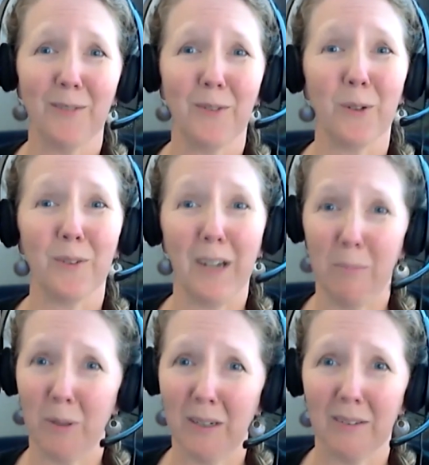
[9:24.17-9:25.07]
of course,
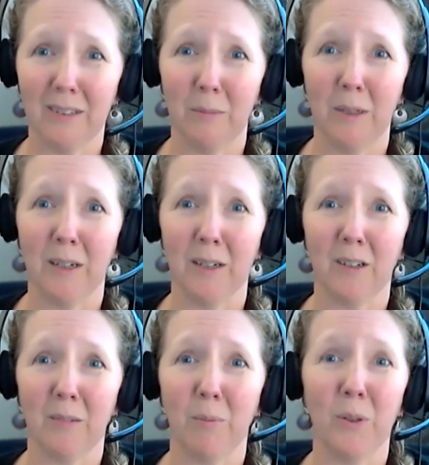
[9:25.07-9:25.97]
hypercalcemia
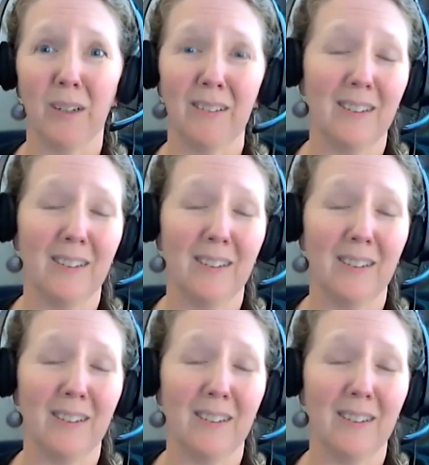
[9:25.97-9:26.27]
could put us